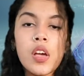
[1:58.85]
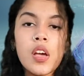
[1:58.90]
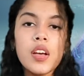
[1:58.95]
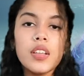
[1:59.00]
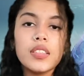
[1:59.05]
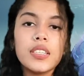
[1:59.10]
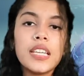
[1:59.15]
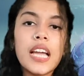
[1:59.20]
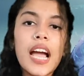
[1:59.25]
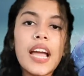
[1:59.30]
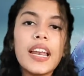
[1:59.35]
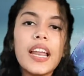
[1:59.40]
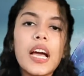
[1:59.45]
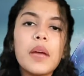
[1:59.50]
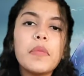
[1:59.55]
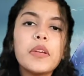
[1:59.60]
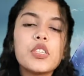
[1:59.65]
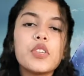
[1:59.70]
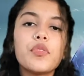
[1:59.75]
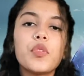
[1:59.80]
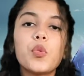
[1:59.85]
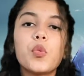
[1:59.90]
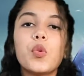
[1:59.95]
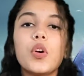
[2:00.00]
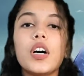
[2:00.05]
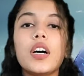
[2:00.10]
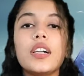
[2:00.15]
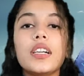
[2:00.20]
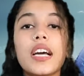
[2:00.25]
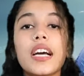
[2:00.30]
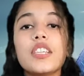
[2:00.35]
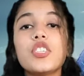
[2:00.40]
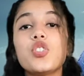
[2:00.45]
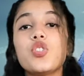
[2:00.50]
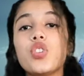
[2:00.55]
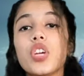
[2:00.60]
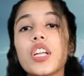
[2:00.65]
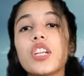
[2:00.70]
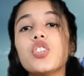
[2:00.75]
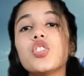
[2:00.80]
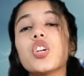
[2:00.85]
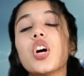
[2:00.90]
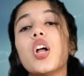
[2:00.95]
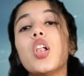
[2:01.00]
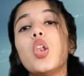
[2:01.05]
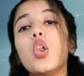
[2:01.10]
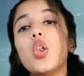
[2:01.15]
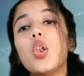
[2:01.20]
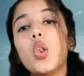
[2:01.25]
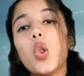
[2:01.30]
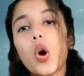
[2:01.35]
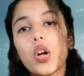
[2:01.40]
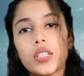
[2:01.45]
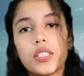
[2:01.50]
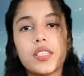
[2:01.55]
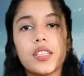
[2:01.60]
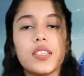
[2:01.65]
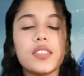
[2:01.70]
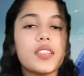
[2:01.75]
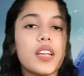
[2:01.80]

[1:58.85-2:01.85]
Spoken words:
The dynamics of the world has changed a lot since